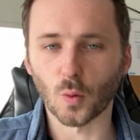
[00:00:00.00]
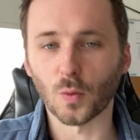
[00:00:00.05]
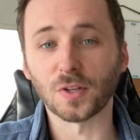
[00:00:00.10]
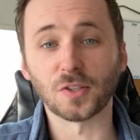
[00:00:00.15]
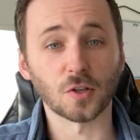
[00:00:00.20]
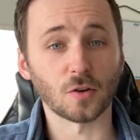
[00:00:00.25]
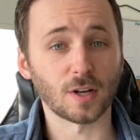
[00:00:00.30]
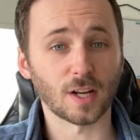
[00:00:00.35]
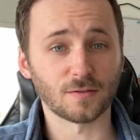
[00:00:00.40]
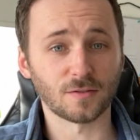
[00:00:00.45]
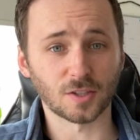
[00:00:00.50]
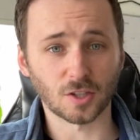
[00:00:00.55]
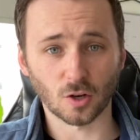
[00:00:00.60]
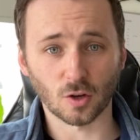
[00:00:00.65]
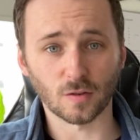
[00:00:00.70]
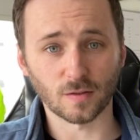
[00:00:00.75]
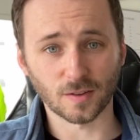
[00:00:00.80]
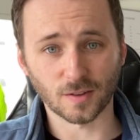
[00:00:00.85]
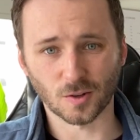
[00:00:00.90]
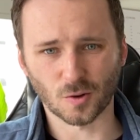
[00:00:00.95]
we don't have to go
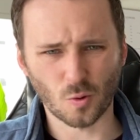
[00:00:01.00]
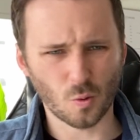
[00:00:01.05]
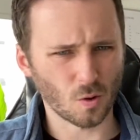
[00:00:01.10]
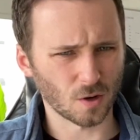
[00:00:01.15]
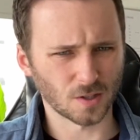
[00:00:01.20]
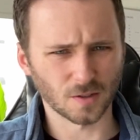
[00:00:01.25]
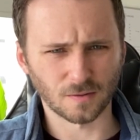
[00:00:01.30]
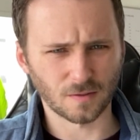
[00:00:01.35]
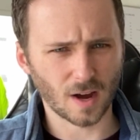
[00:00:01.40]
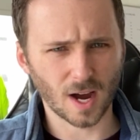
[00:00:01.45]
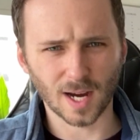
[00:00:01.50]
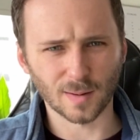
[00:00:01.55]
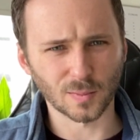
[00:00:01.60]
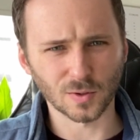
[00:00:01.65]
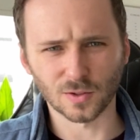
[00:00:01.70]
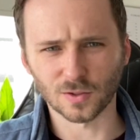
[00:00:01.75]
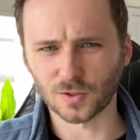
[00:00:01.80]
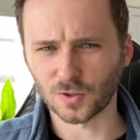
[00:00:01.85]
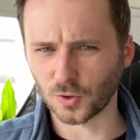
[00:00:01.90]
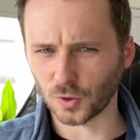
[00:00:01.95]
over the
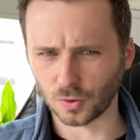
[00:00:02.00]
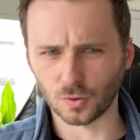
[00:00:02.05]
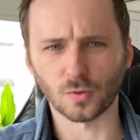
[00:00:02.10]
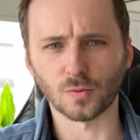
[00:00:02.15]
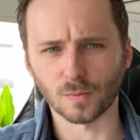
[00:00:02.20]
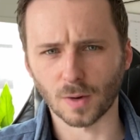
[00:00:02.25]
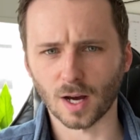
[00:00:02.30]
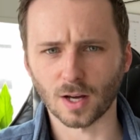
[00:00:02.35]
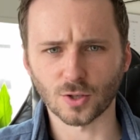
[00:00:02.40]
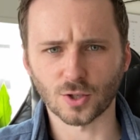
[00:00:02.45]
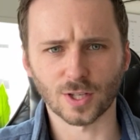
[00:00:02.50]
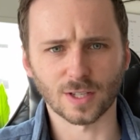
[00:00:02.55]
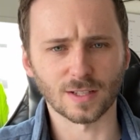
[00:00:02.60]
quantifiables too much,